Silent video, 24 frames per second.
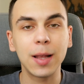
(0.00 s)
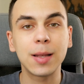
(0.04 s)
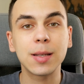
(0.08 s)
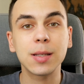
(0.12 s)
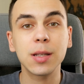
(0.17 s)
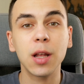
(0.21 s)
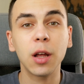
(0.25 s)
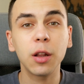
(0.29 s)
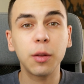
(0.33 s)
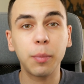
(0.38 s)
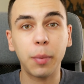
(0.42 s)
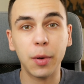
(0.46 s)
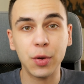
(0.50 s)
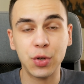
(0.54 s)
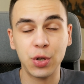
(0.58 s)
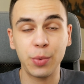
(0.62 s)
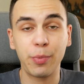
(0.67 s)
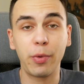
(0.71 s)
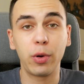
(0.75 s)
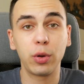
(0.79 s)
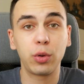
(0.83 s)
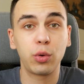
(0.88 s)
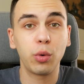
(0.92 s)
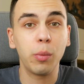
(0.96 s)
It's not
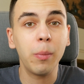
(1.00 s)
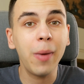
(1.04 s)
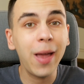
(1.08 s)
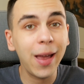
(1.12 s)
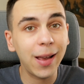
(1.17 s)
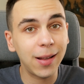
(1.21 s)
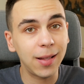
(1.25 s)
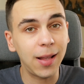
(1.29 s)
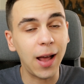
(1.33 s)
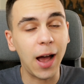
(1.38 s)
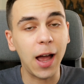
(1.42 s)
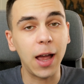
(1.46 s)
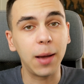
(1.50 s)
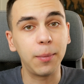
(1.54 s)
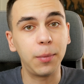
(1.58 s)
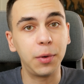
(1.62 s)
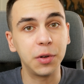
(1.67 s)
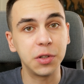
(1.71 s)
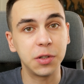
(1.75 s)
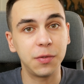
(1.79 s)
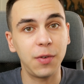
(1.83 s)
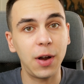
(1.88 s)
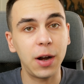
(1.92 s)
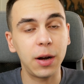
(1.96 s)
possible to make
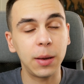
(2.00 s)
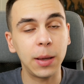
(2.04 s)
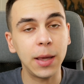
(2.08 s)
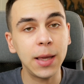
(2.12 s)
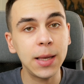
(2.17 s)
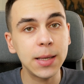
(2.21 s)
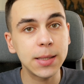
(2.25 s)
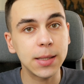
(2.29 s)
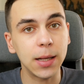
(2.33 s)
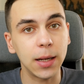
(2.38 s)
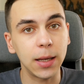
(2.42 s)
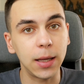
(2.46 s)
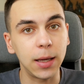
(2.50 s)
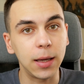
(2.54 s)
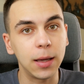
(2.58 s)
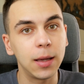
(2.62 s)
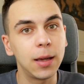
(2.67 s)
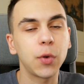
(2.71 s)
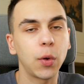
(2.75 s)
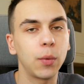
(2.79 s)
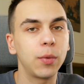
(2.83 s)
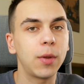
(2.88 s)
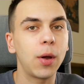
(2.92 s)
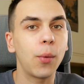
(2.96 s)
diamonds very easily,
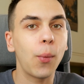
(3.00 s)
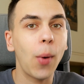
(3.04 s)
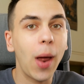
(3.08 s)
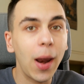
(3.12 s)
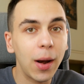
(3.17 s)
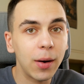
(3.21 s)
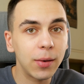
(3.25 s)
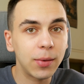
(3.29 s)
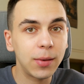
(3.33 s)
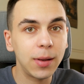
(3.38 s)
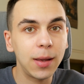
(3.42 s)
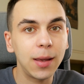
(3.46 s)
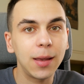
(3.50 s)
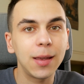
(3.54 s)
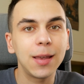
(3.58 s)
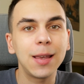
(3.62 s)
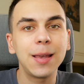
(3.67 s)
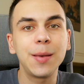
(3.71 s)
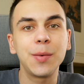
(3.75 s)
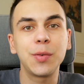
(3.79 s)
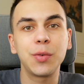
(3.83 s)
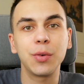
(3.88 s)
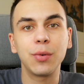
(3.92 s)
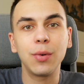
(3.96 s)
so the rarity
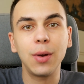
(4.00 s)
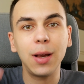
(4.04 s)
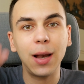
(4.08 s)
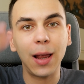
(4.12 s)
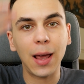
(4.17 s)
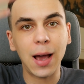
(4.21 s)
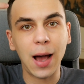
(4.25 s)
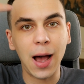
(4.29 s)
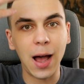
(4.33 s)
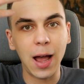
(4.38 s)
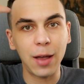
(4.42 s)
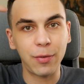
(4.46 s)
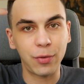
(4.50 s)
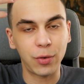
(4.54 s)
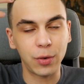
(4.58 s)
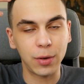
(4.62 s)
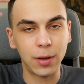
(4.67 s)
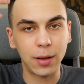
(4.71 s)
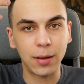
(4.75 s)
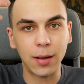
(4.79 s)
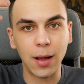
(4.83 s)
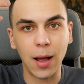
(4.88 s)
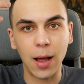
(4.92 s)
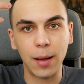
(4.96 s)
is really high for
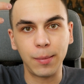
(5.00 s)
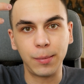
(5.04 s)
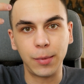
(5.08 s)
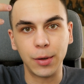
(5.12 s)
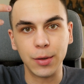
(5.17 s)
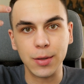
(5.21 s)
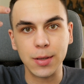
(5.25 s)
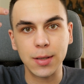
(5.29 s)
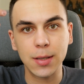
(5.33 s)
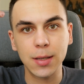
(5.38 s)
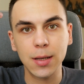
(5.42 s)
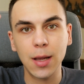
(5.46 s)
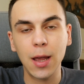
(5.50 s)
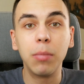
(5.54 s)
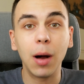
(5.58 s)
the diamonds.